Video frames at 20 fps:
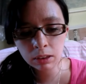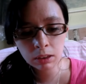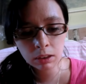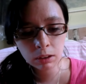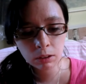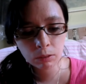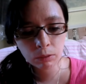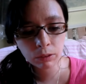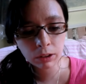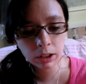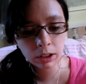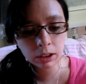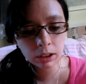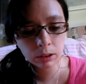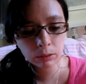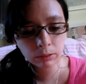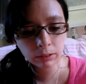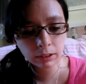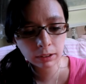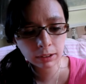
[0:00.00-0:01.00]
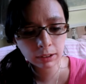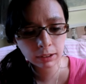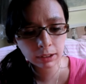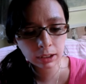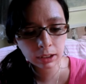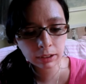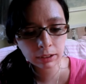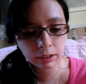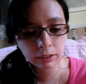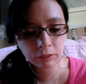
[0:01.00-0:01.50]
When he was
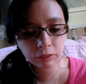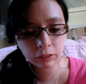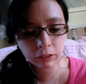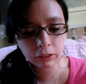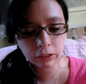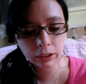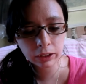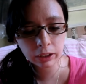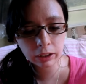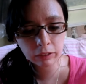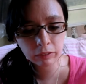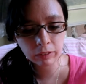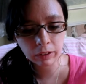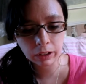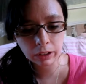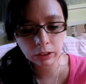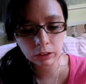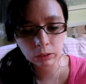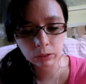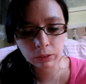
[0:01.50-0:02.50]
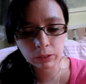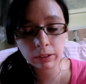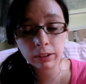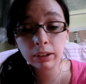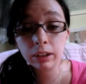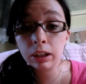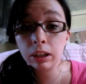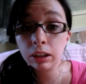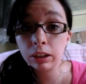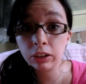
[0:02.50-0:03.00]
in his first year of high school, his
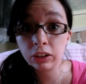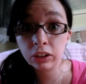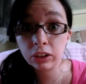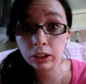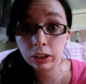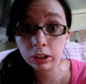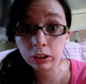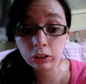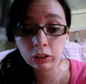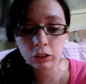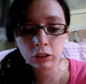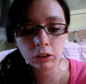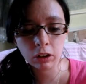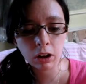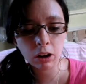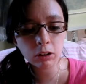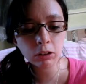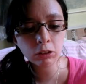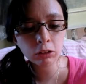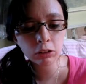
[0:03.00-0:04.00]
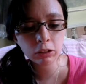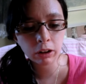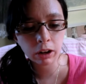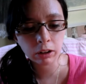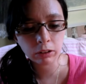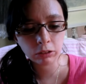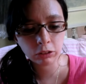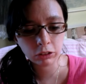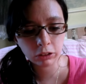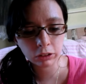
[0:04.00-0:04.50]
English teacher, Donald
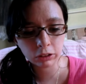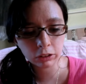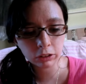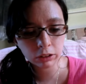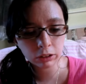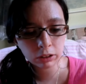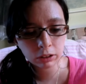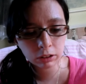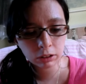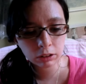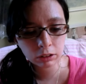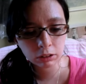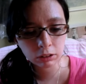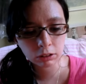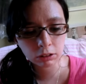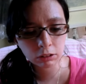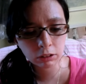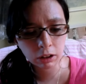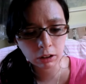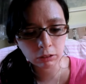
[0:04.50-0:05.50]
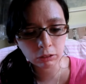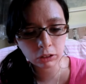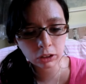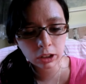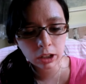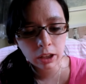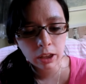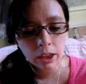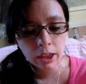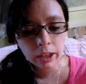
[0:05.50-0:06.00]
Crouch,
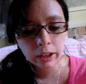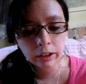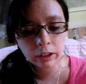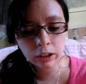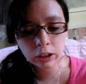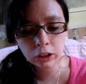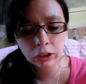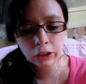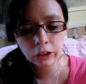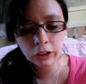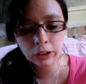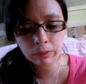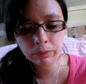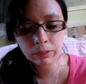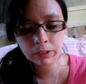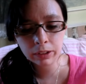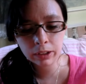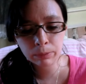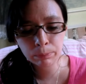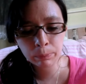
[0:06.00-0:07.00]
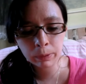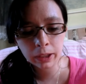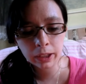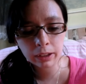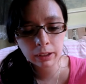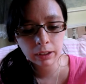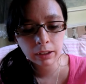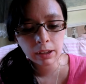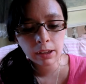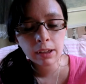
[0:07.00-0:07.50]
encouraged him to
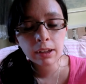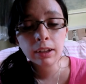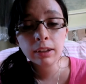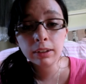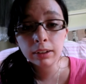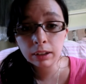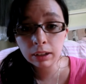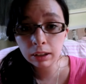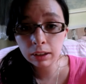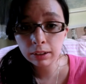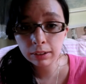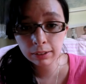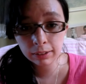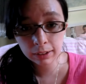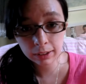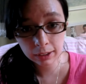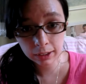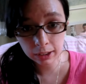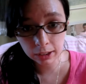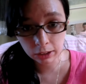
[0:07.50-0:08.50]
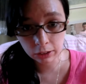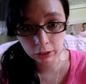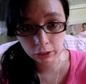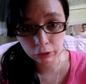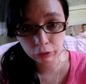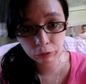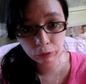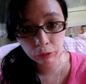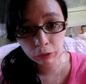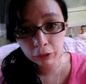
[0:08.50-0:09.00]
speak. His English
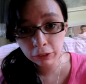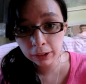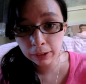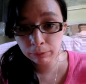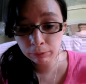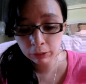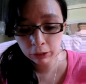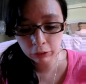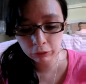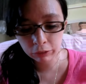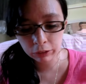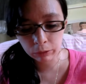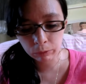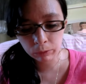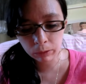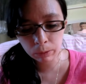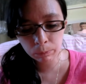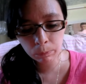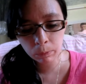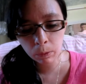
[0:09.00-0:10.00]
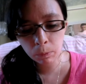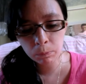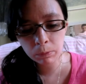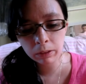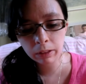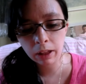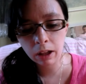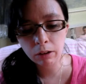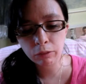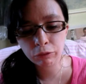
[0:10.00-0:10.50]
teacher forced him to read one poem
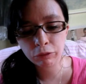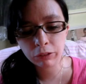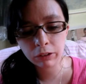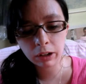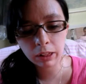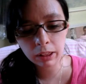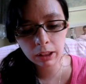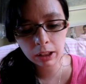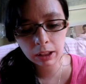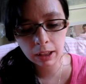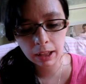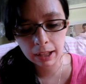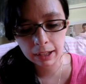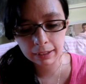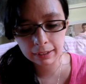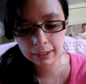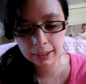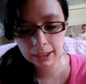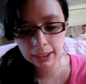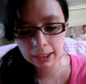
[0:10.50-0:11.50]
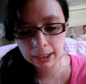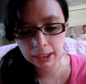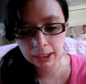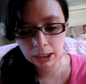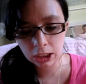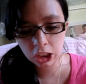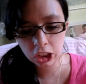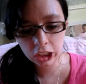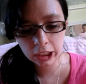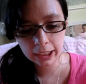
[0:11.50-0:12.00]
aloud in front of the class
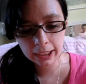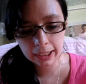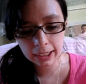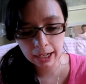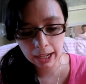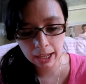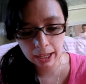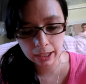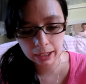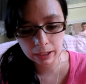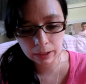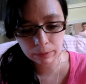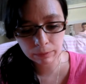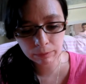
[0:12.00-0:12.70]
each day.